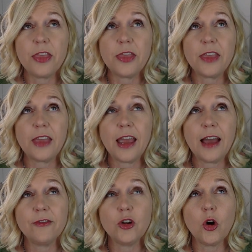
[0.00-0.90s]
that they
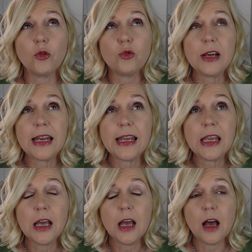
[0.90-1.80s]
have not
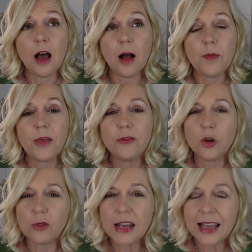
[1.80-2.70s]
really, they've
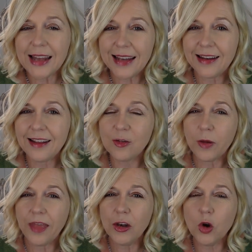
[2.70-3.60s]
not really connected into
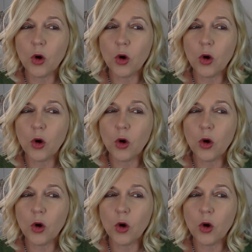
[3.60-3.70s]
it. They're